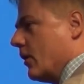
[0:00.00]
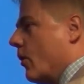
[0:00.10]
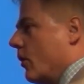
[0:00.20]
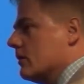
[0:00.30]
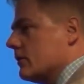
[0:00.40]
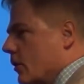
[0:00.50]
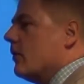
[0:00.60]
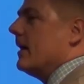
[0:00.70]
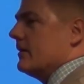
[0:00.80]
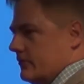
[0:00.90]
They all know
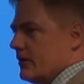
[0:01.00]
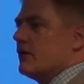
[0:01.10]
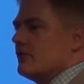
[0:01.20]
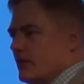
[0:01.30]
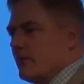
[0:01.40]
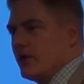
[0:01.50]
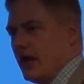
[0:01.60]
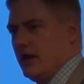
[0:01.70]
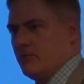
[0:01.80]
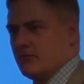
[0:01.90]
about zero-sum
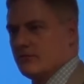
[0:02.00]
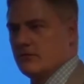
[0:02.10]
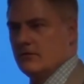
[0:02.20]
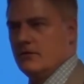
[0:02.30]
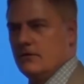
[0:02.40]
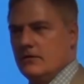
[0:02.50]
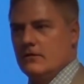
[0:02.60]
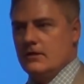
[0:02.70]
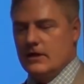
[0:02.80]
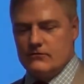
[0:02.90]
games.
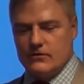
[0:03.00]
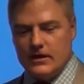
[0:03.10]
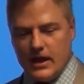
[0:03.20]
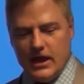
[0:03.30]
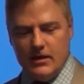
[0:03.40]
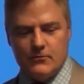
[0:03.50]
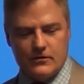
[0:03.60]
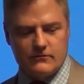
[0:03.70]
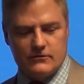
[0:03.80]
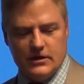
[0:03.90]
It's a game or
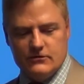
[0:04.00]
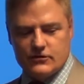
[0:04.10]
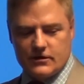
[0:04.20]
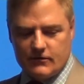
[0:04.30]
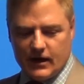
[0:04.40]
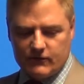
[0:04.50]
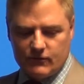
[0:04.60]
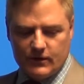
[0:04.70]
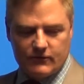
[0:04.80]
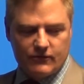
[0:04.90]
a strategic
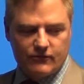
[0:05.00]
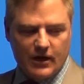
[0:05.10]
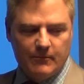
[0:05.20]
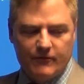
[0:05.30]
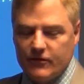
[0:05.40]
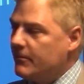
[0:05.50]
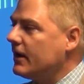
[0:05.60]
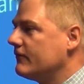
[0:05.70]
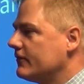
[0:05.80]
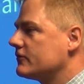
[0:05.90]
interaction which the sum of the
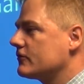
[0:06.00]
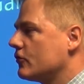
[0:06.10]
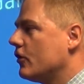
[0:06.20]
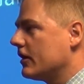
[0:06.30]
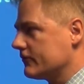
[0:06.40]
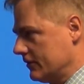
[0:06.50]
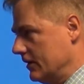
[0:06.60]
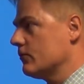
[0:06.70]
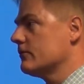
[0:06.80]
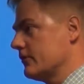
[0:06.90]
benefits and costs
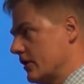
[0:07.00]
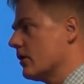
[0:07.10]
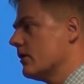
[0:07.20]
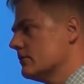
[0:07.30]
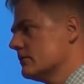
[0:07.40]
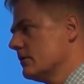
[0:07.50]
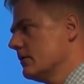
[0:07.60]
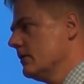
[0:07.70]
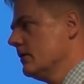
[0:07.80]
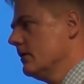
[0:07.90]
equals zero.
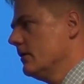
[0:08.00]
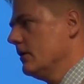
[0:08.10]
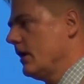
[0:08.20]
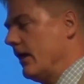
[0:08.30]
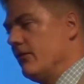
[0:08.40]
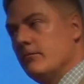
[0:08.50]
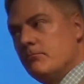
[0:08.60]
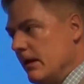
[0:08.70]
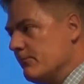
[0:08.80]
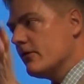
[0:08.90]
And
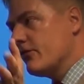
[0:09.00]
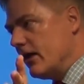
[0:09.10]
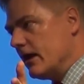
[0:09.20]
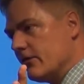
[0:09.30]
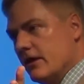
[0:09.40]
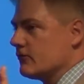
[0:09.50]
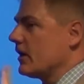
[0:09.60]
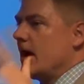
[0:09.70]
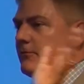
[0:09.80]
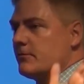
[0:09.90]
people think these
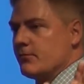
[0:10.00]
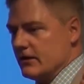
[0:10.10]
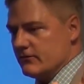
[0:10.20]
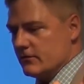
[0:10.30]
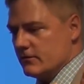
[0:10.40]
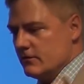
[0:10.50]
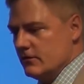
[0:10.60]
are omnipresent.